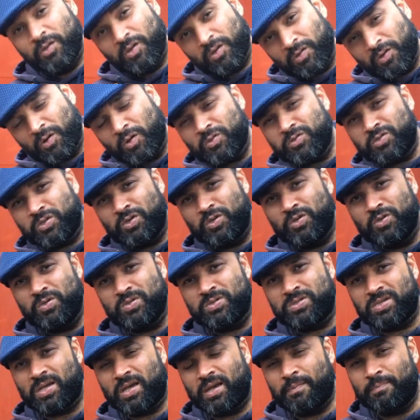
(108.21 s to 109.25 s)
you can also
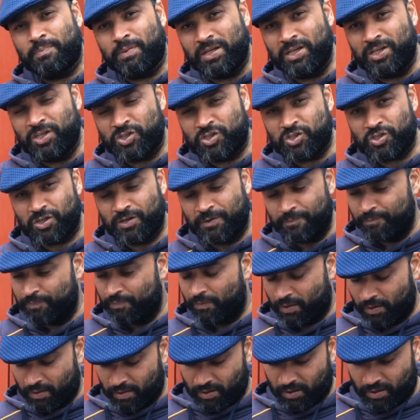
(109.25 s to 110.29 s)
use uh, bleach
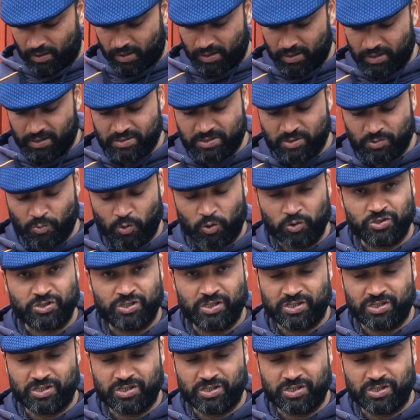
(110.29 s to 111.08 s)
uh, to wash